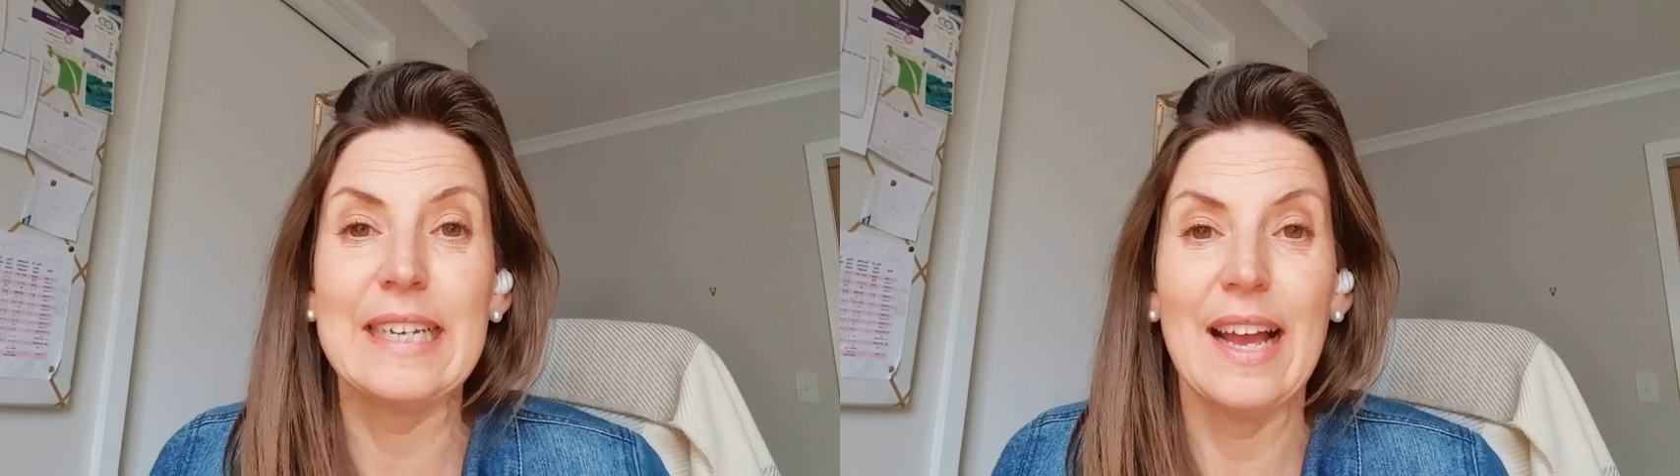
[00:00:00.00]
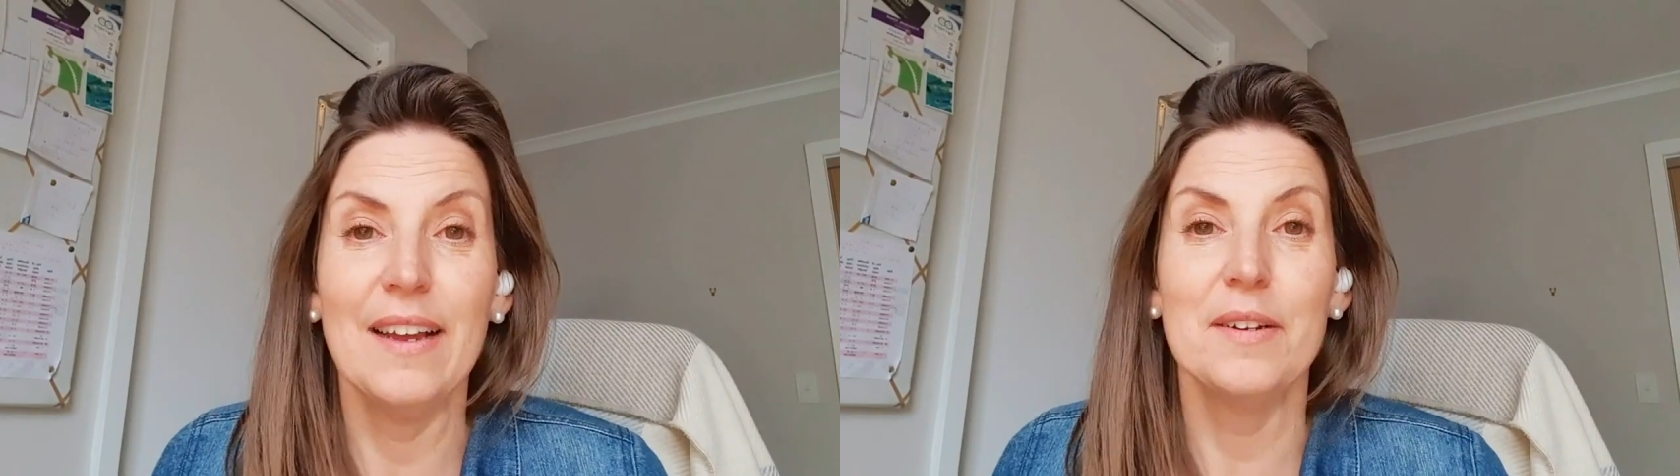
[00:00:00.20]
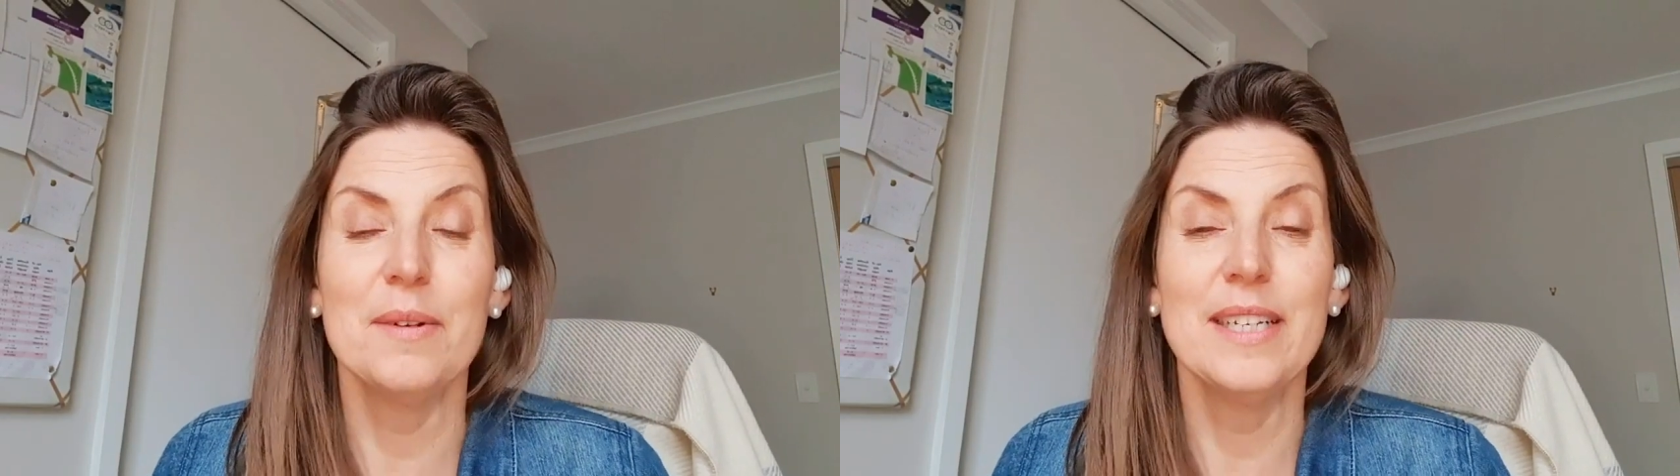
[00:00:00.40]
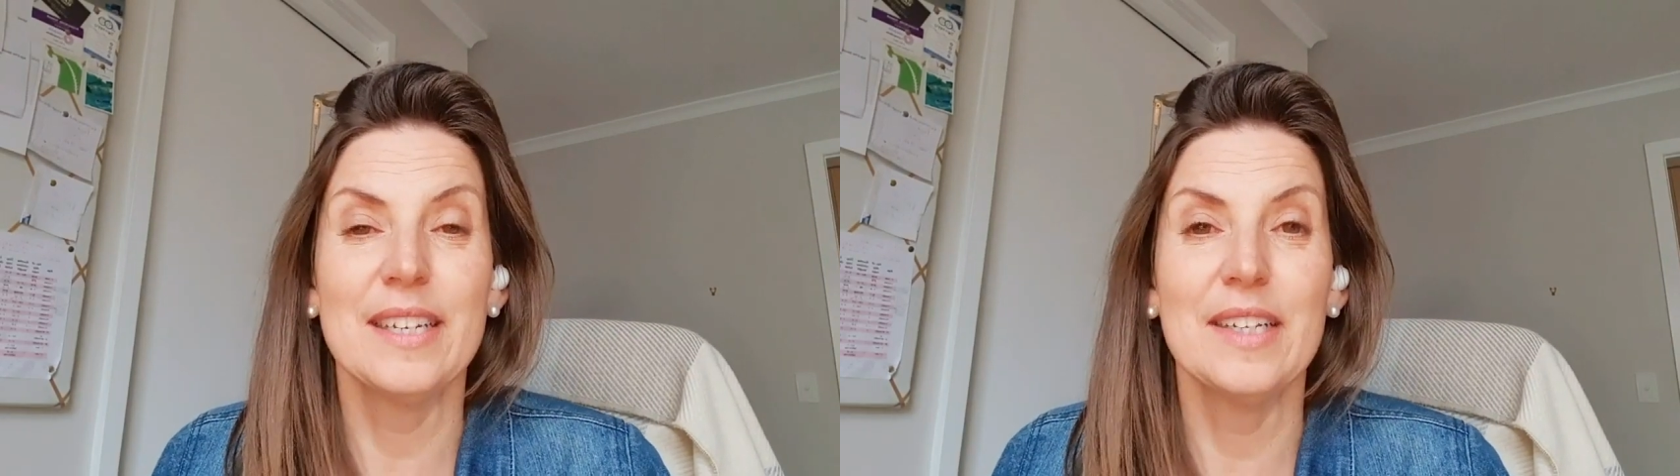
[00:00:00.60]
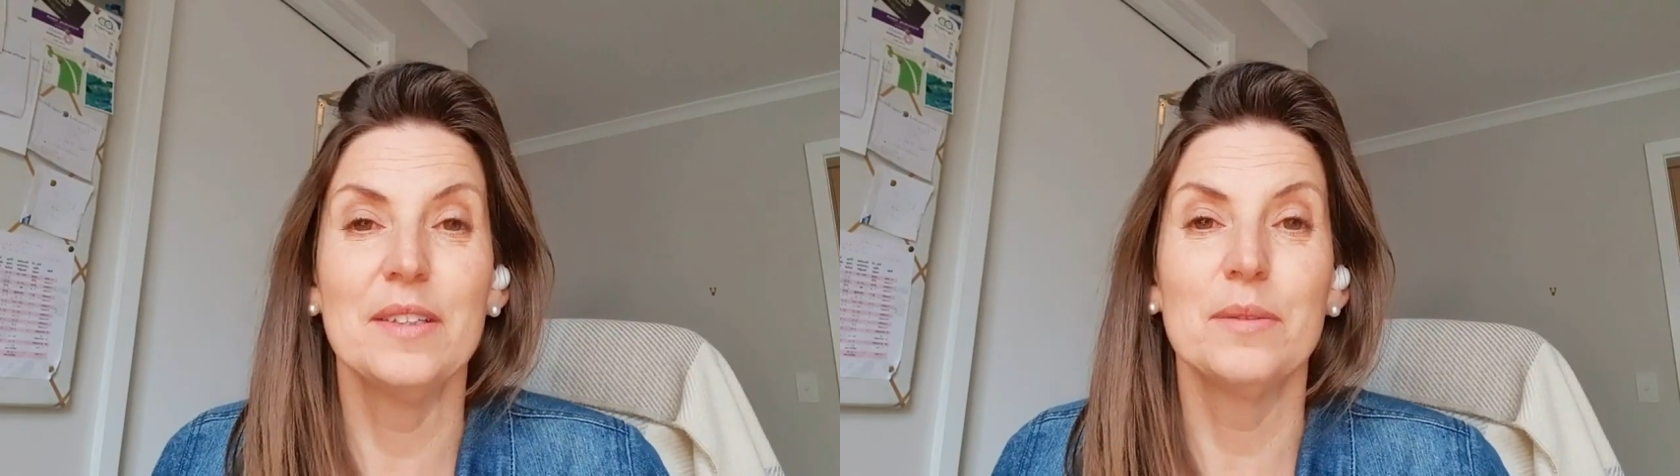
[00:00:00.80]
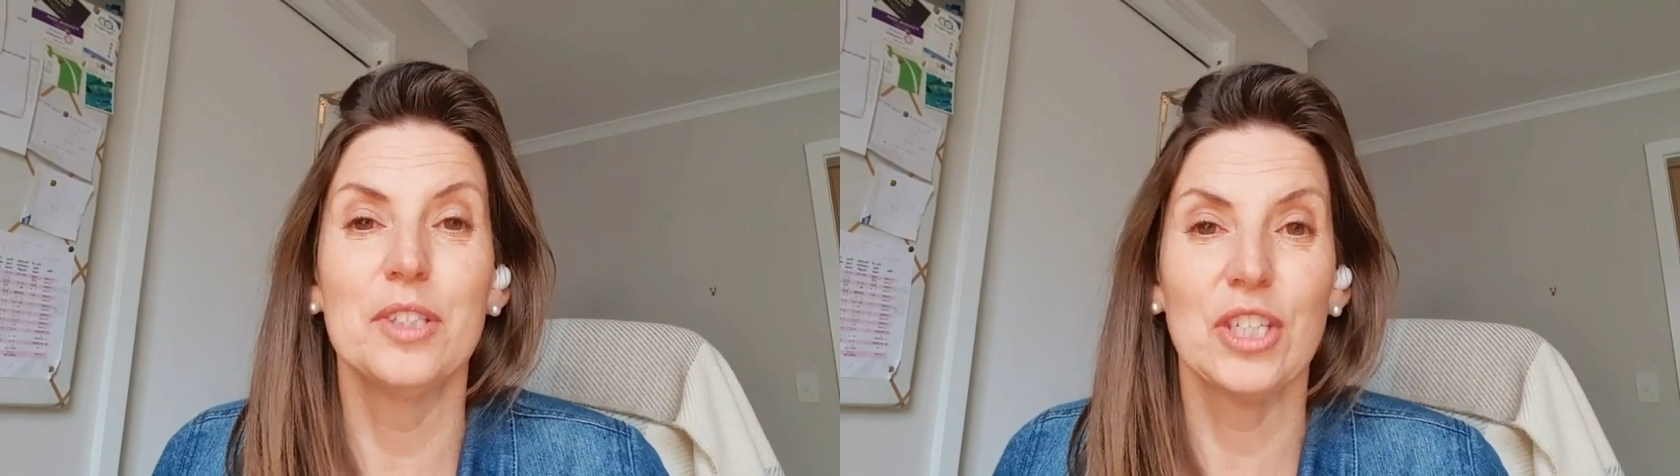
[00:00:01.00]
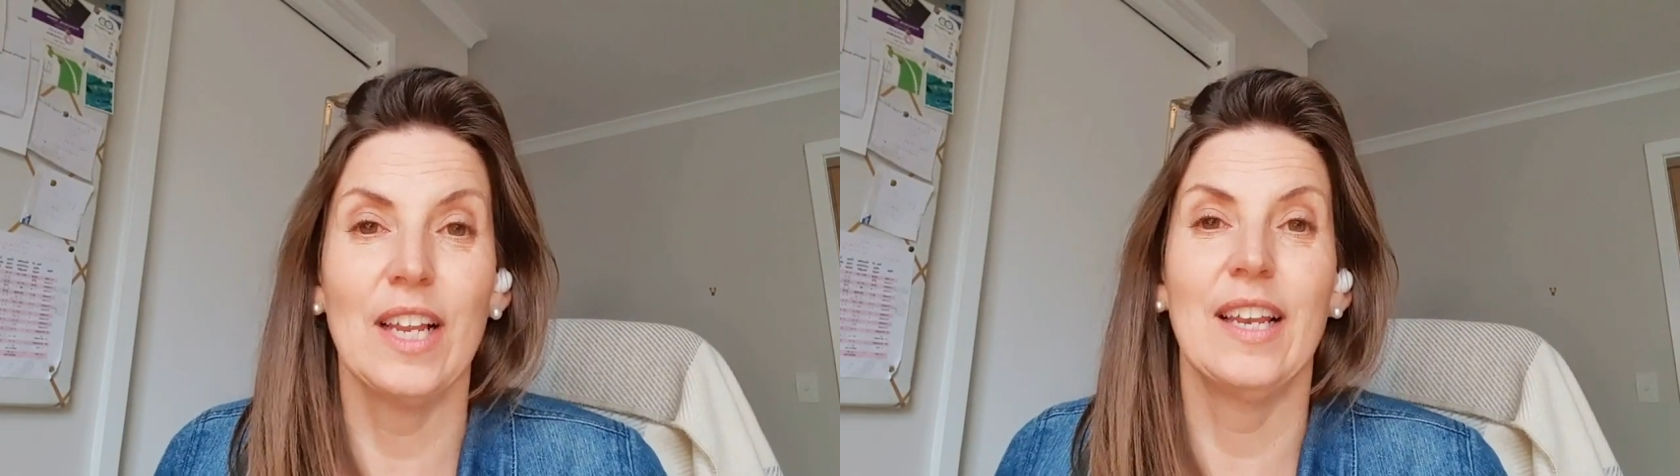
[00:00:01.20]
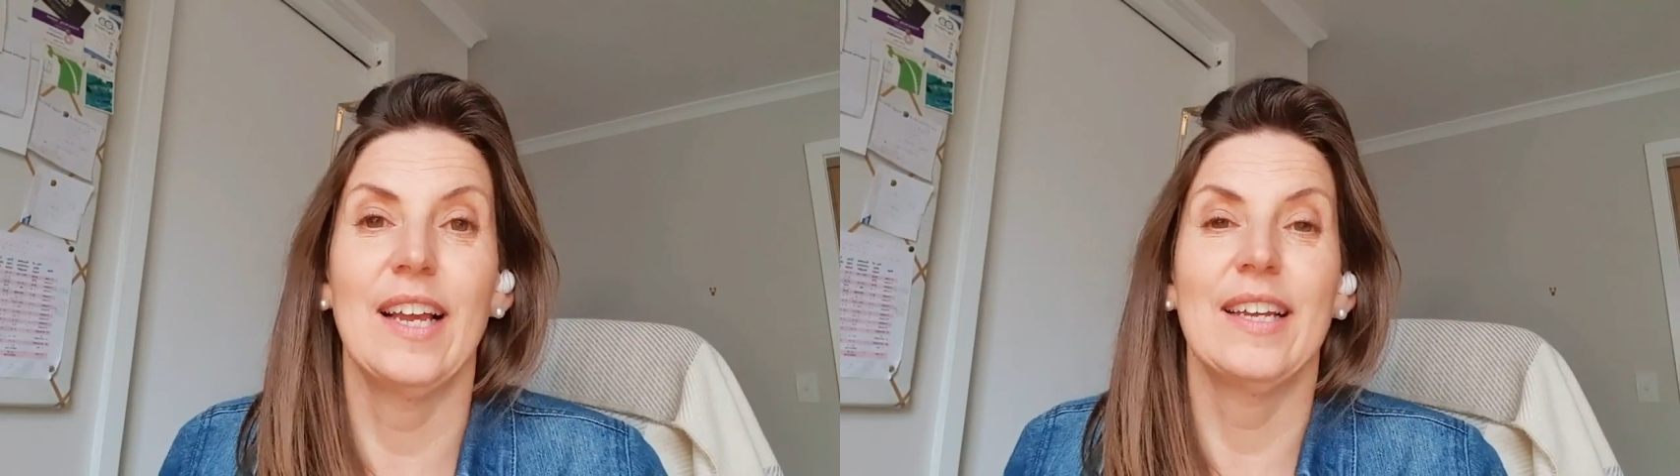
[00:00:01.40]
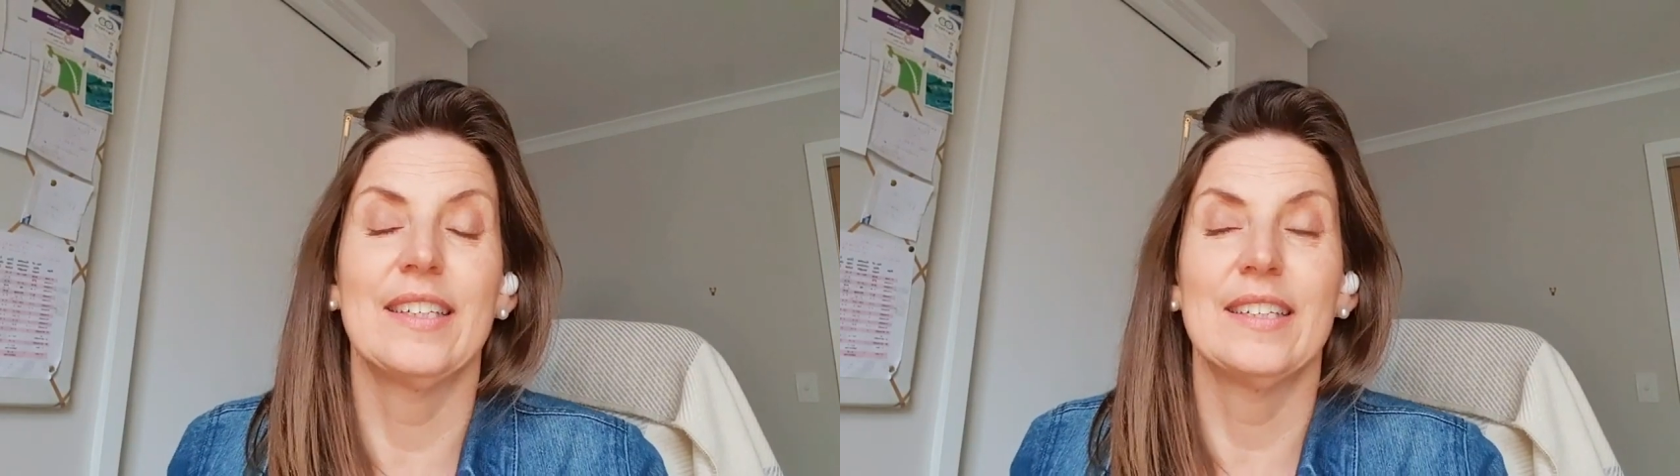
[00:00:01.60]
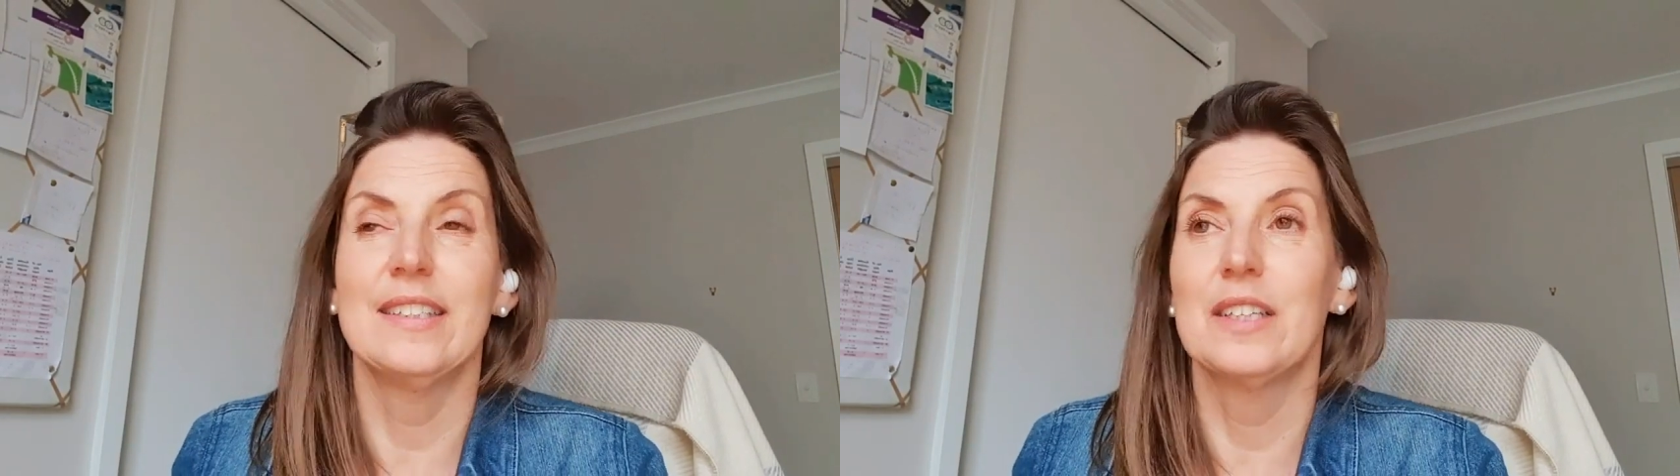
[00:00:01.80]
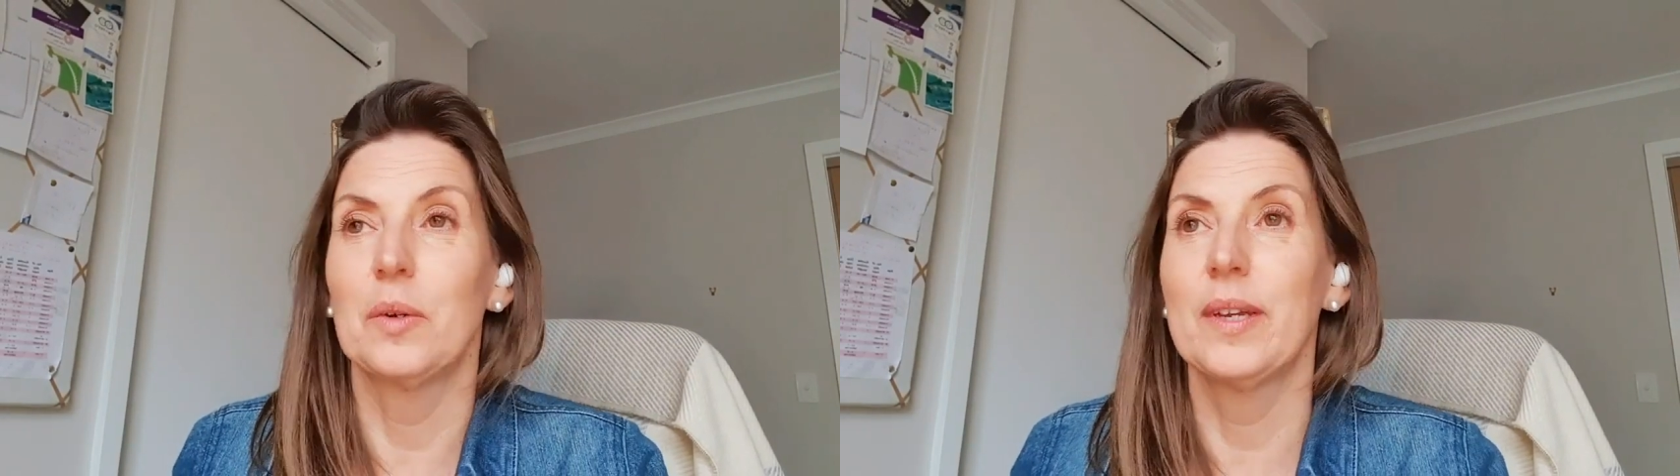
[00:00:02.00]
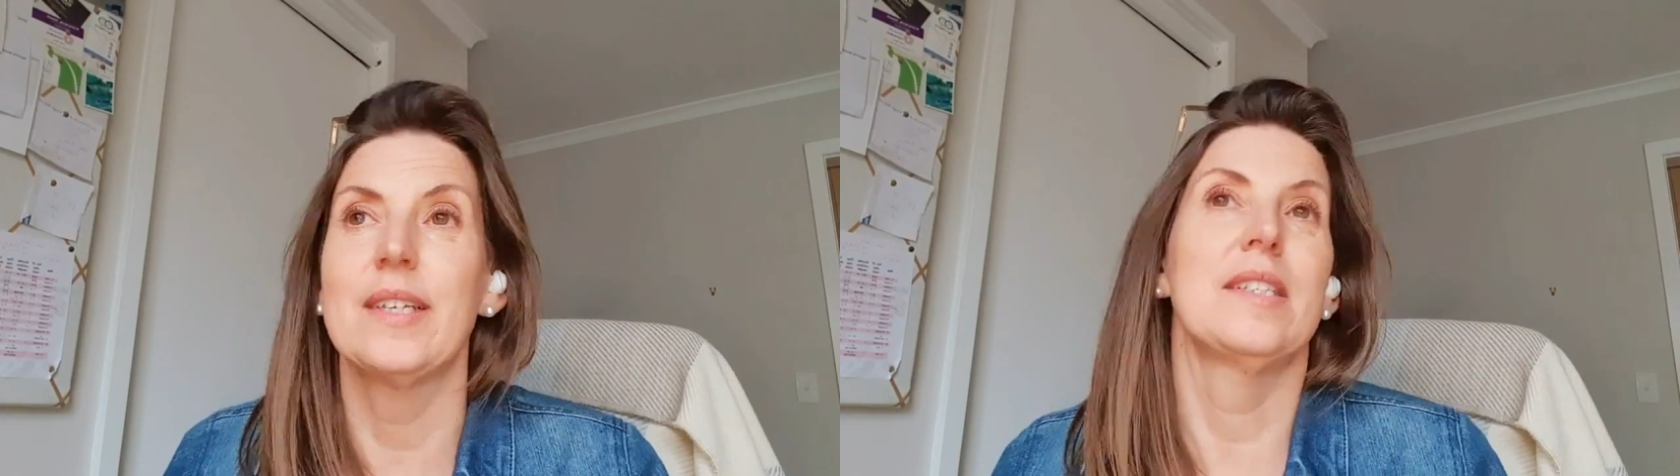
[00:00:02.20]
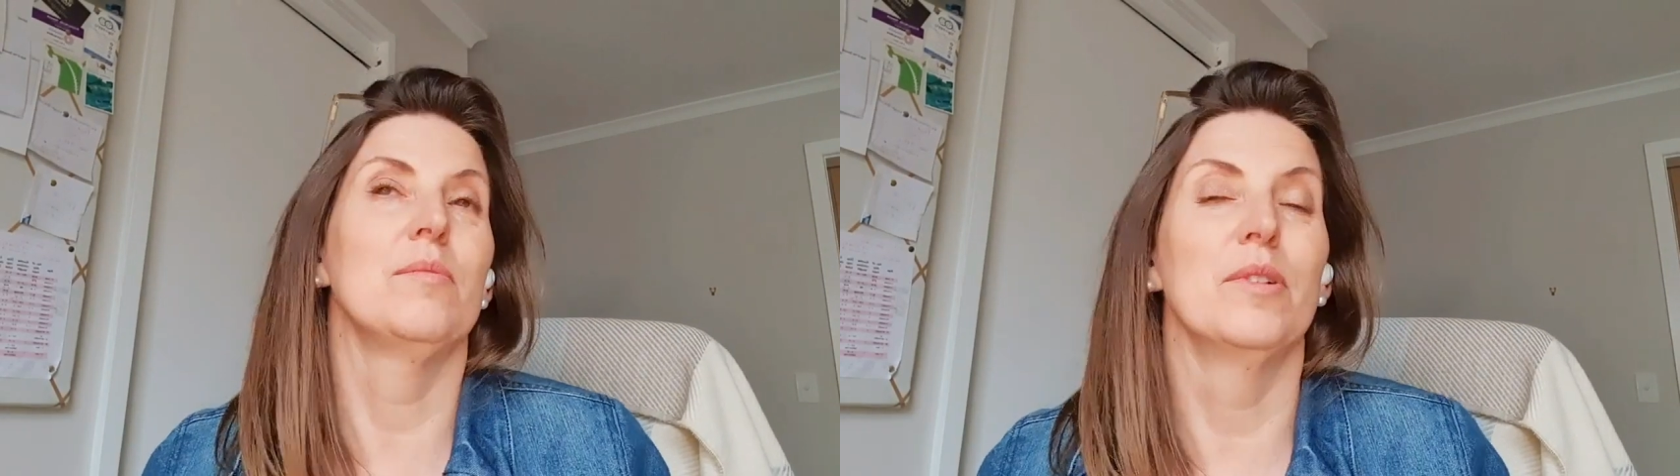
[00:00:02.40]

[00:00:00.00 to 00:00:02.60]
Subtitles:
how do we deal with jet lag in the quickest,